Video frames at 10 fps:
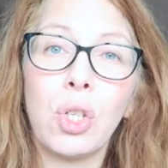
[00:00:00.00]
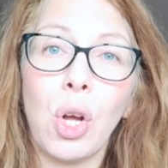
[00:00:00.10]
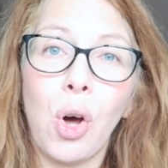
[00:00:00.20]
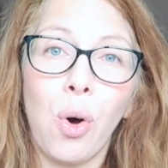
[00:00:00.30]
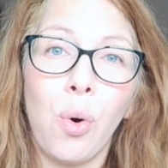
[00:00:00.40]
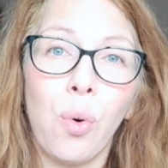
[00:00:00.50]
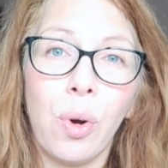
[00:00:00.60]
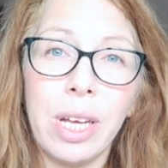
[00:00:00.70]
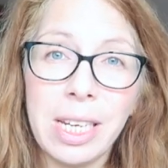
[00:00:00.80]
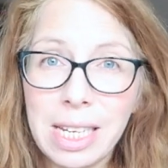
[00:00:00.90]

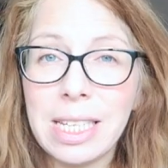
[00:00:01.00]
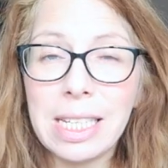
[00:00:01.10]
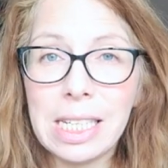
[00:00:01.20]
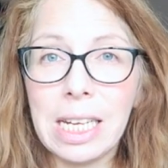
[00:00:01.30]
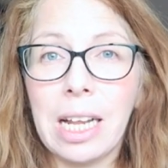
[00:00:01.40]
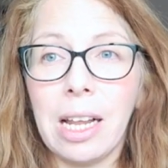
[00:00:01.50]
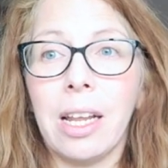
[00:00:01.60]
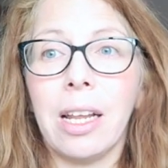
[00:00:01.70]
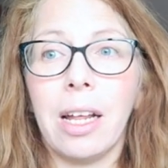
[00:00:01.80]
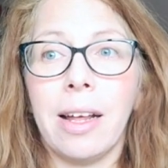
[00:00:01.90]
so it is
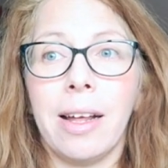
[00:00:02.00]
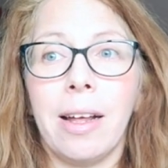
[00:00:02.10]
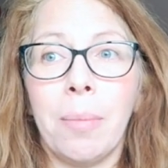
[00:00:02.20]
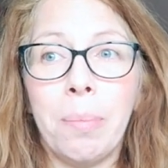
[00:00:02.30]
still uh,